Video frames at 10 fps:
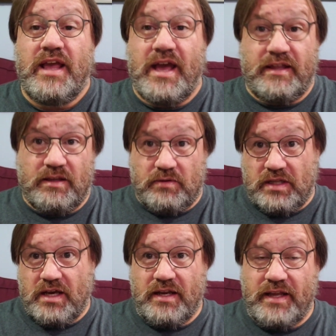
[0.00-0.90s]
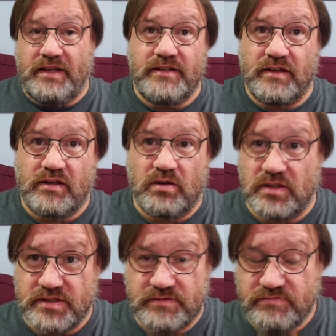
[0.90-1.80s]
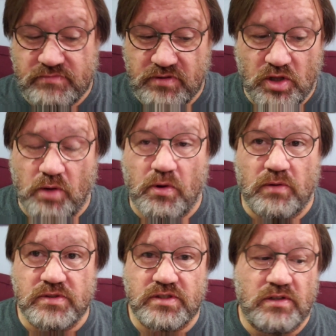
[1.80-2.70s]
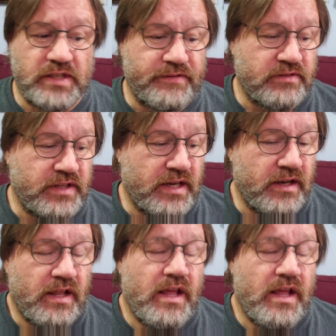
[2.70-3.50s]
And then when the hunt ended, of course, no more were sold after that.